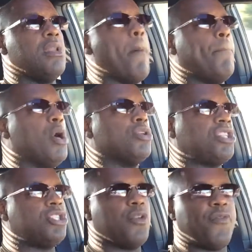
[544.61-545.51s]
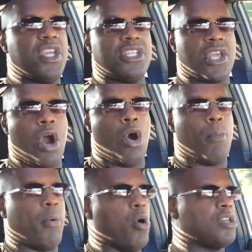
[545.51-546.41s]
The bullshit you feed to your
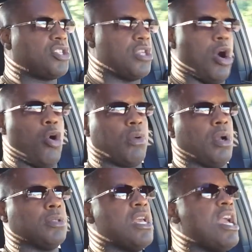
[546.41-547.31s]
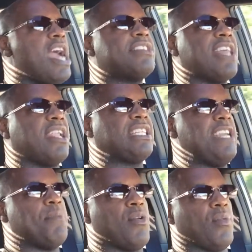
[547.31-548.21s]
homeboy, to your homegirl, instead of
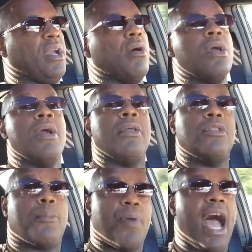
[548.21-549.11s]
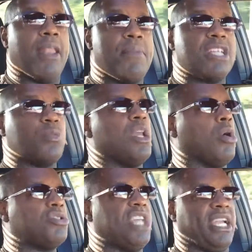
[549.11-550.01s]
keeping it real. The problem is we
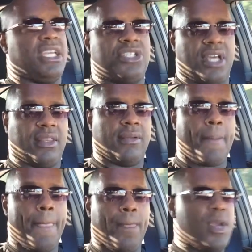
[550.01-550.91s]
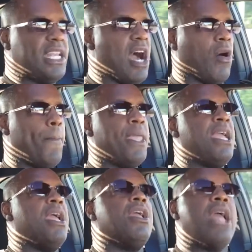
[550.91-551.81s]
don't check each other. We don't.
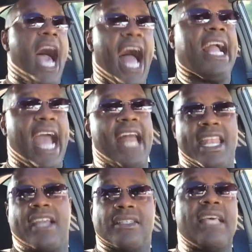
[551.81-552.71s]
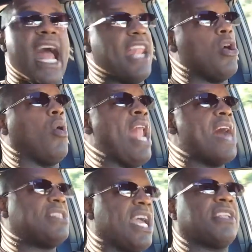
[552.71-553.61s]
I got niggas that I know and
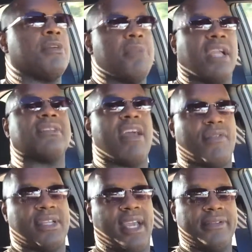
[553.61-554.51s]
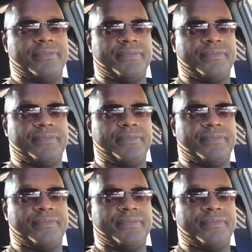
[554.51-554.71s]
I check them niggas every day.